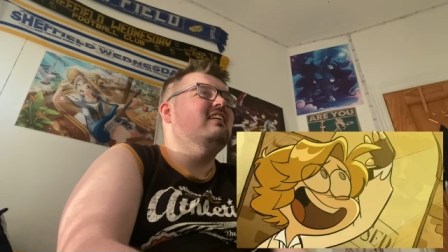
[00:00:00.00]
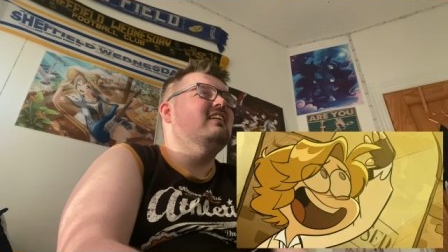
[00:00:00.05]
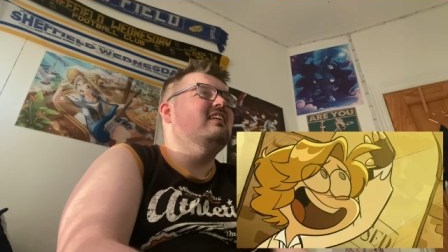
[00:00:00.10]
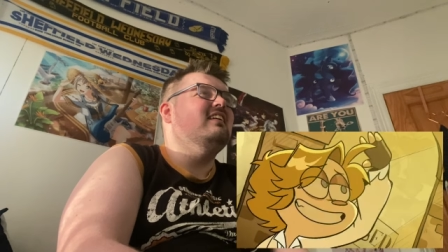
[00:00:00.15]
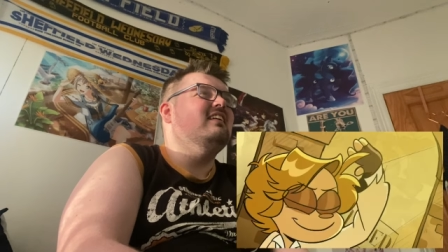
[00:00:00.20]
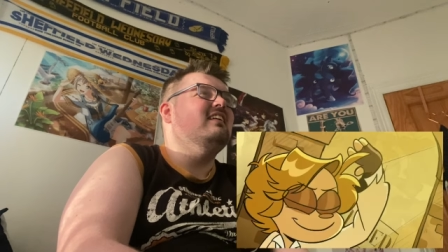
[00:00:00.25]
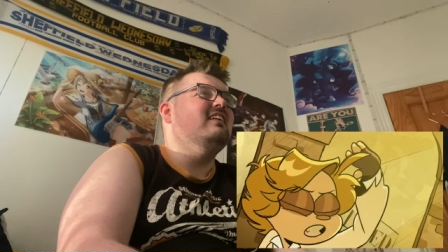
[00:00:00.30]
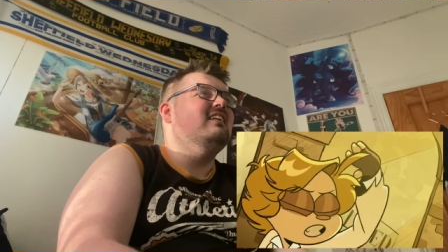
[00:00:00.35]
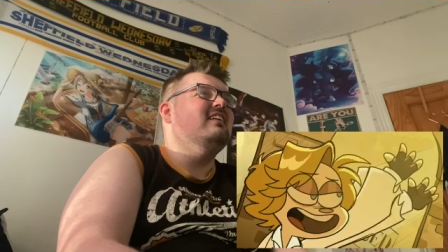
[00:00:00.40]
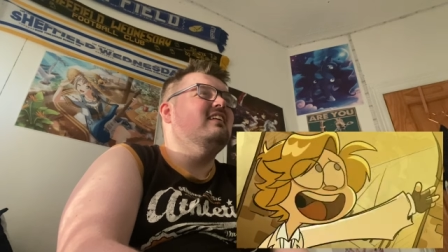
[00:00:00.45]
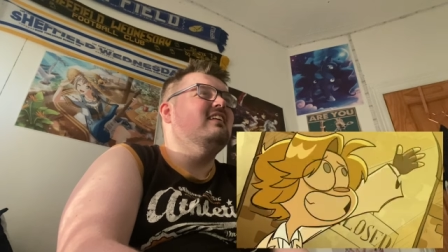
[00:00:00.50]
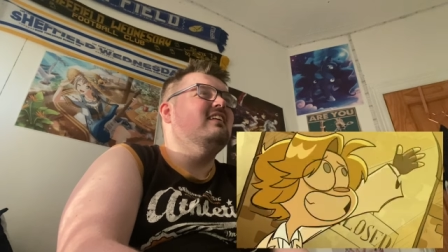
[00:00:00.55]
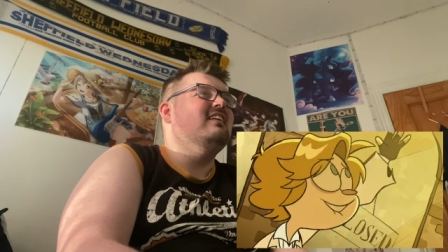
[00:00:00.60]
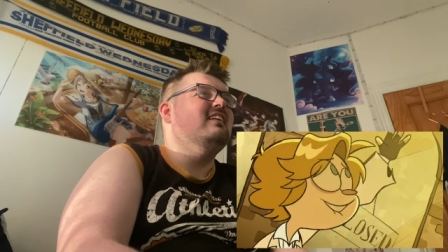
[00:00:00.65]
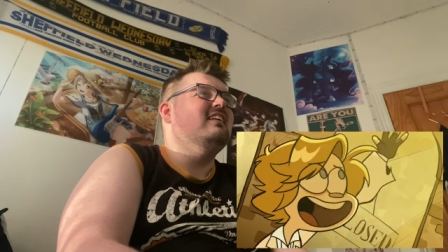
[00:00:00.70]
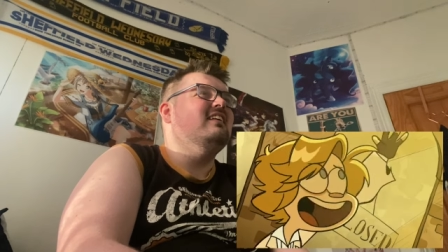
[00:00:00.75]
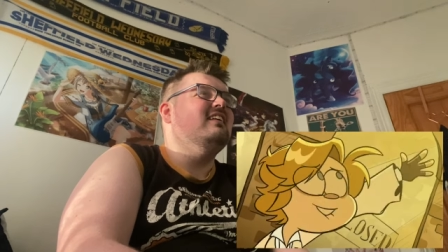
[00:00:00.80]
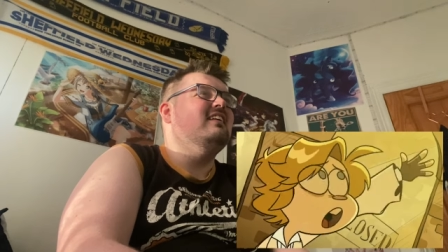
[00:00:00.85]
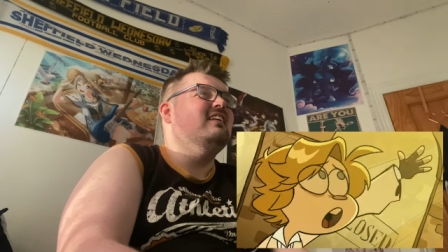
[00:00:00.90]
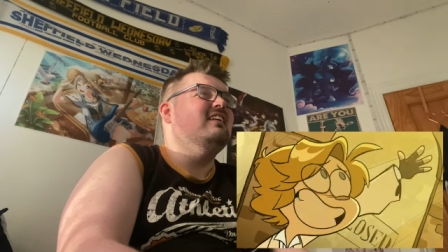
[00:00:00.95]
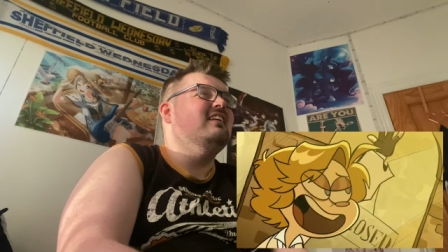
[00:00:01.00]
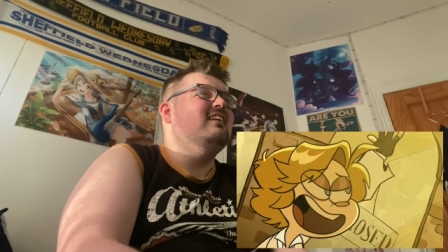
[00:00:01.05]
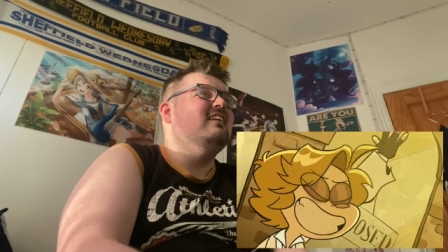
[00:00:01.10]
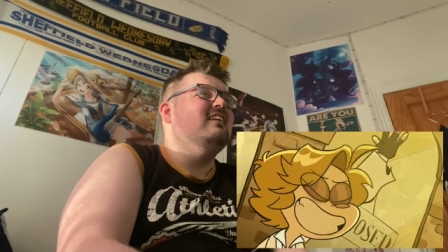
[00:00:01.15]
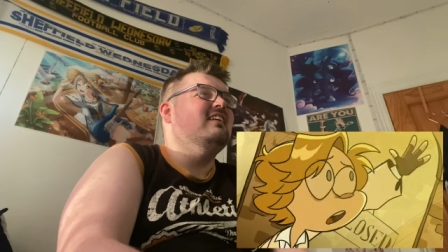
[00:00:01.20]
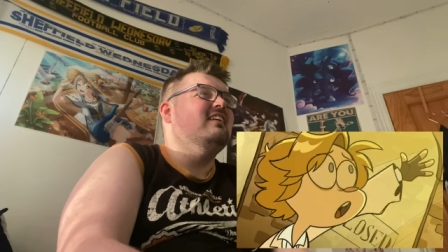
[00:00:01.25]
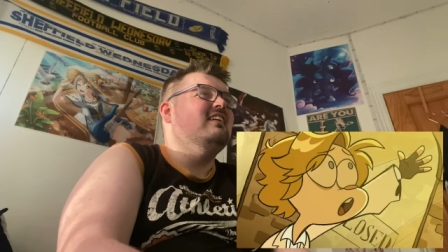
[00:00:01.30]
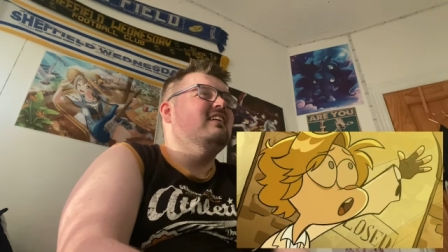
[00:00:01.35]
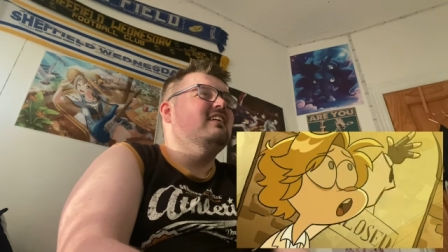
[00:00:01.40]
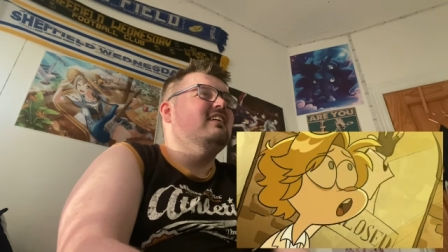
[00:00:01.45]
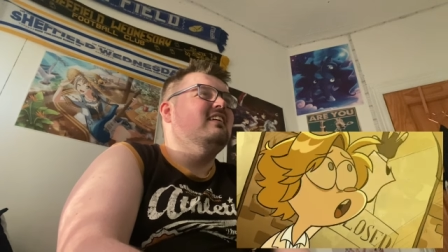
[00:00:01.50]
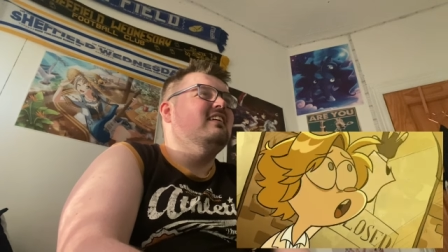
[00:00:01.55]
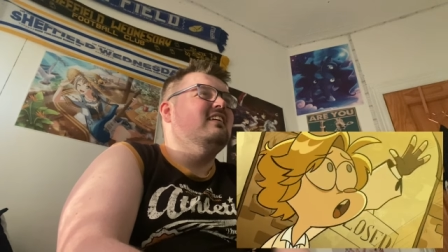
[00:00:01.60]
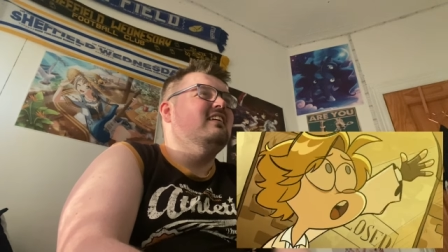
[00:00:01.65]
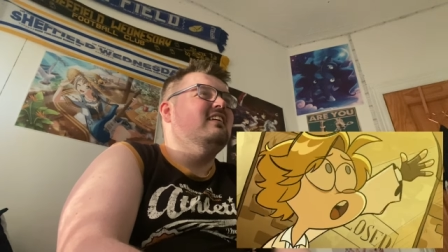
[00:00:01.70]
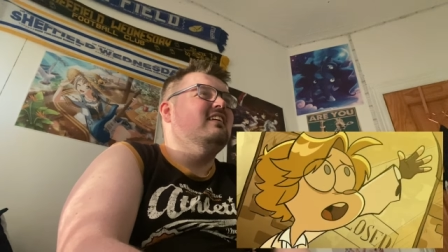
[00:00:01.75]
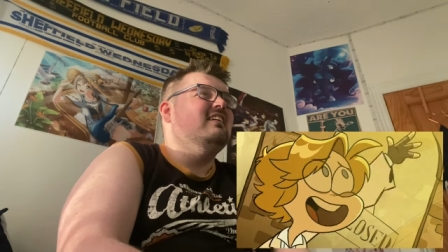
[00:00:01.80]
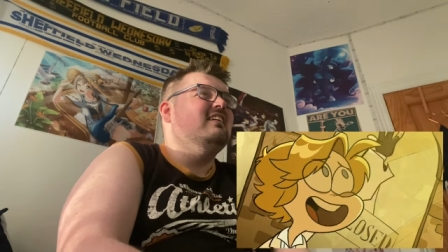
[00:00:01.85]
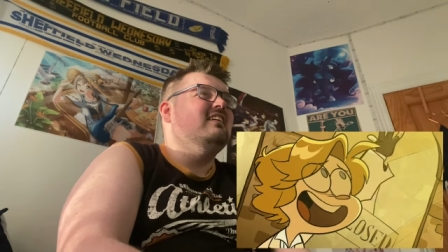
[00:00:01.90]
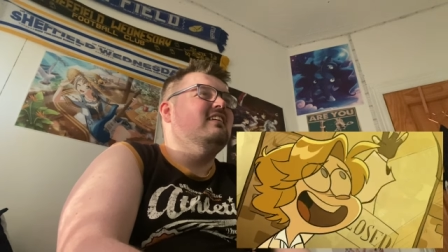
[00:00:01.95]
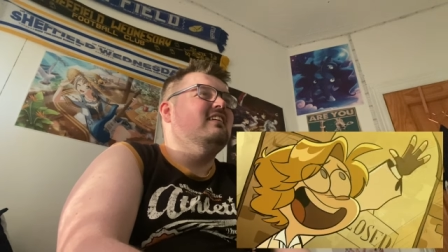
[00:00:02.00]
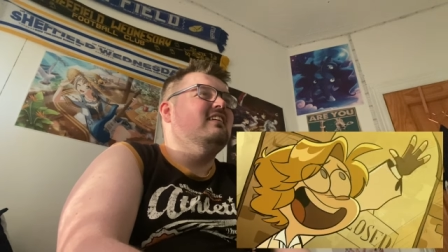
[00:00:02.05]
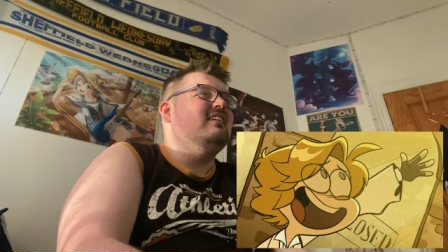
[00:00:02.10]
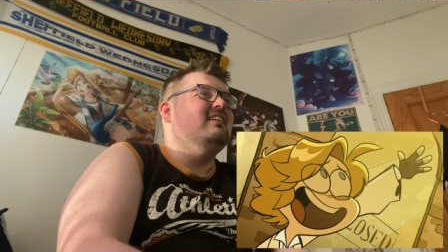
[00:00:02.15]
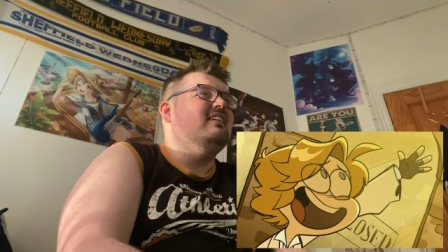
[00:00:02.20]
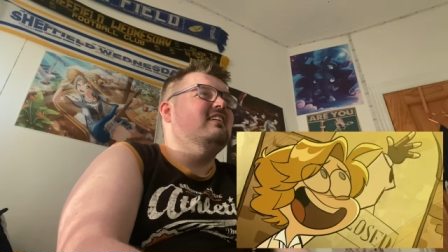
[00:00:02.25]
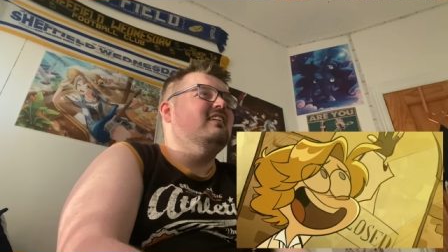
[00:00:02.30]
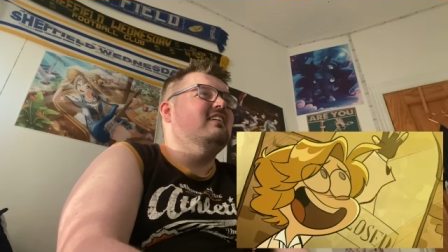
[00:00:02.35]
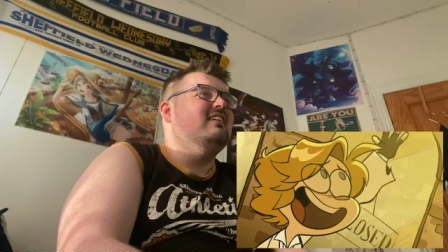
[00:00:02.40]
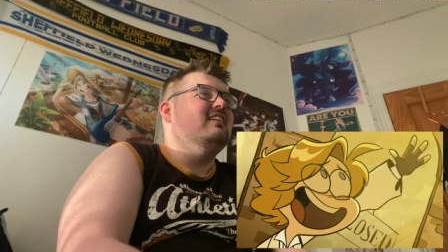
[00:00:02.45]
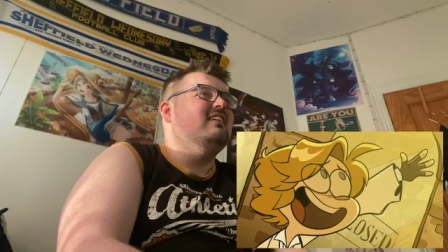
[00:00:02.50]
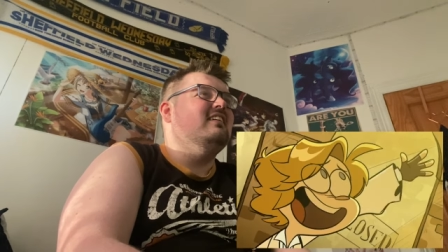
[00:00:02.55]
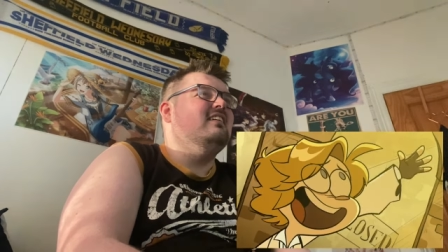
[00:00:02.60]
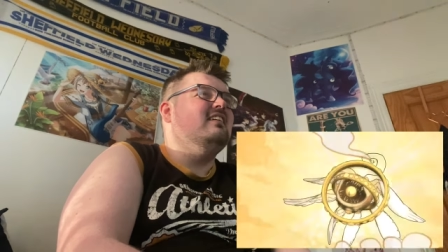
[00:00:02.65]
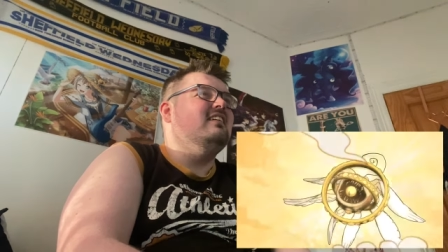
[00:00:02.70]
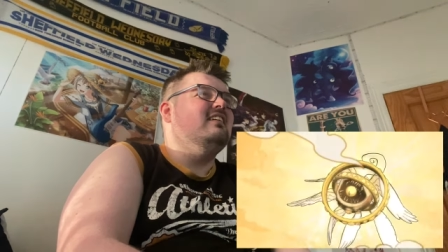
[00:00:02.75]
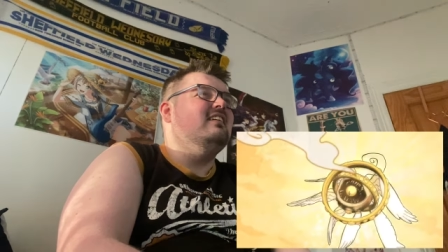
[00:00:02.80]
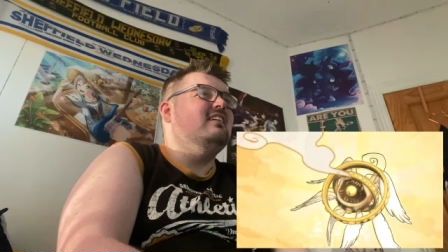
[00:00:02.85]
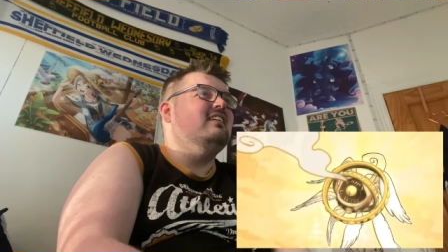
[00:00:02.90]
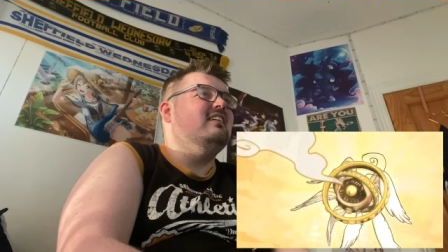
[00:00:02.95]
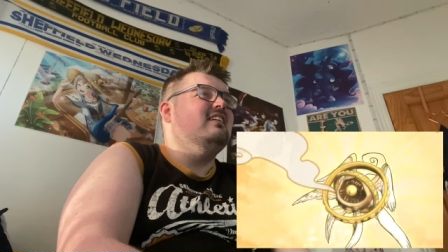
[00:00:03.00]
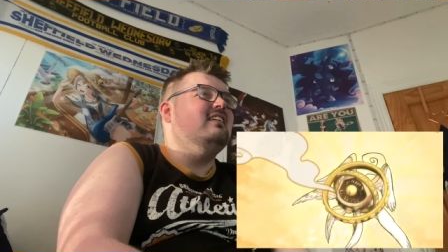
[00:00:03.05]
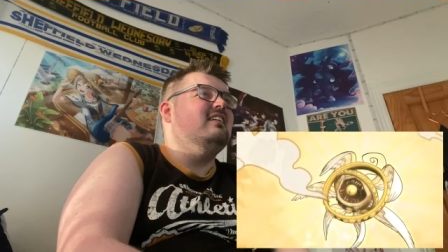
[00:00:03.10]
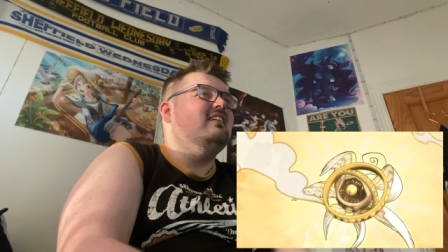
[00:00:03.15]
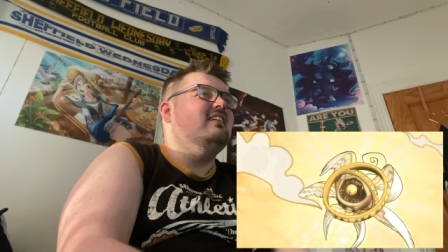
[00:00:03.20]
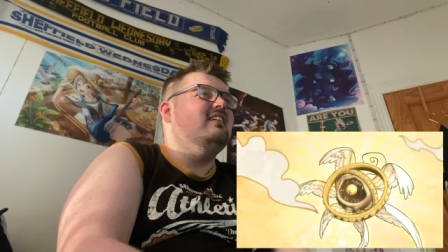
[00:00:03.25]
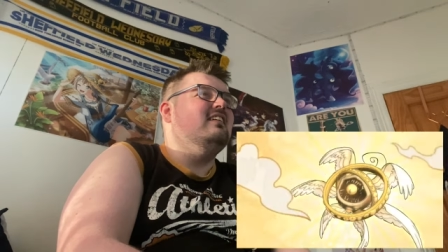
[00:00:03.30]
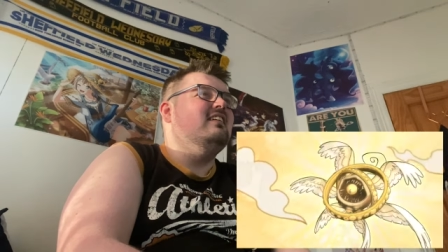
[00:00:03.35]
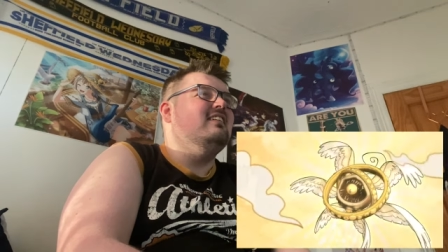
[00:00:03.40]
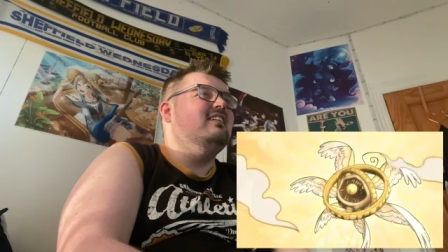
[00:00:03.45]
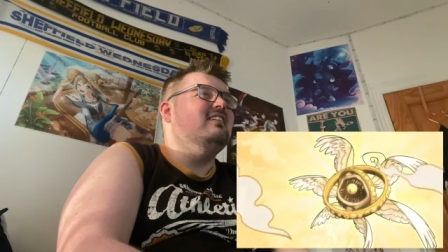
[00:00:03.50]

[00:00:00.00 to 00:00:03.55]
We'll never forget you! Likewise, Skip.